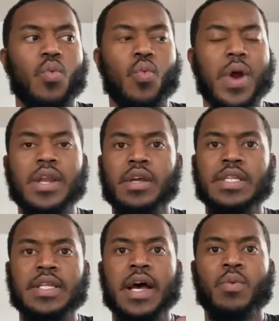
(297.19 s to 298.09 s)
When
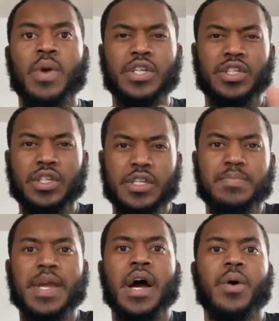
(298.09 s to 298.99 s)
should this
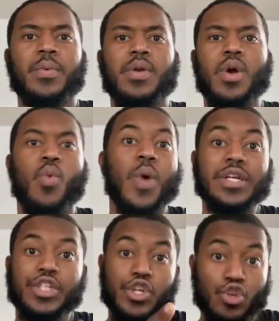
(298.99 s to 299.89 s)
be out? When
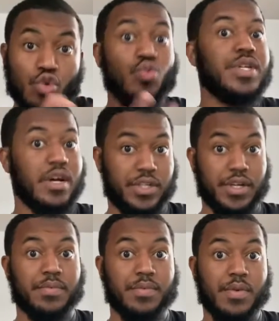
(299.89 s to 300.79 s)
should you touch
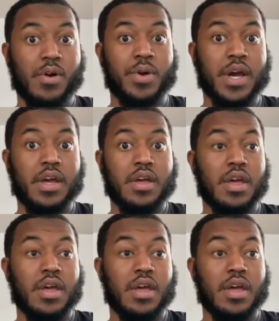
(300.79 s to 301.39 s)
it? Okay.